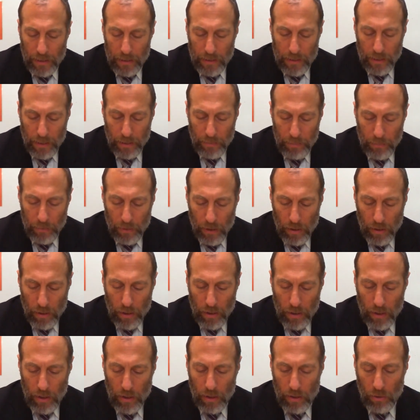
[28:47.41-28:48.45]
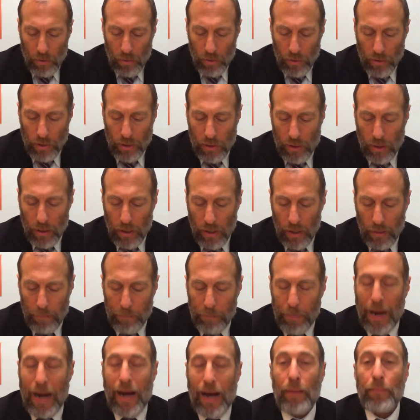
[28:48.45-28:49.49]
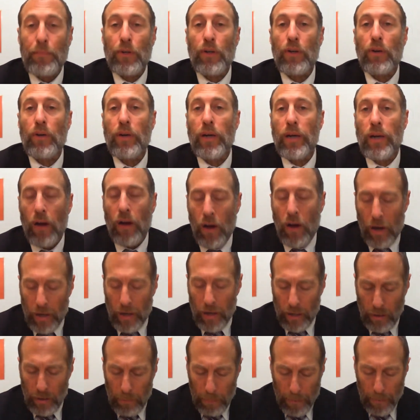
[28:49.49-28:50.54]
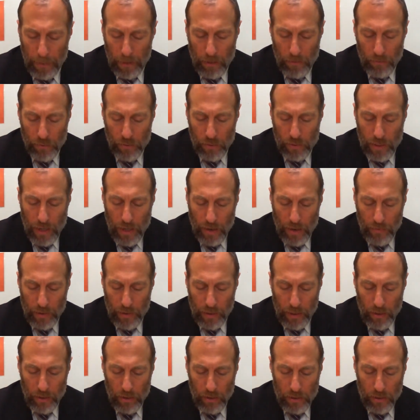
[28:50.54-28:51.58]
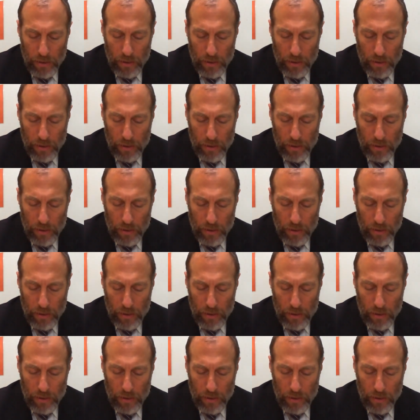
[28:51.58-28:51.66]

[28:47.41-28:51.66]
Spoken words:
Timna Hudas embalmed her in honey for 7 years.